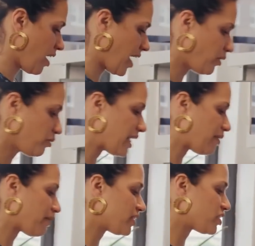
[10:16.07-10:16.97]
I don't
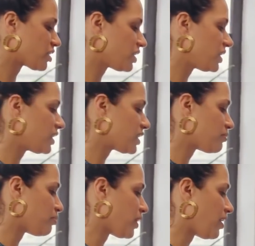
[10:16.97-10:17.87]
name my turkeys,
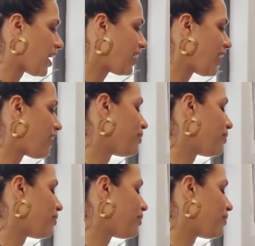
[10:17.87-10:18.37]
but I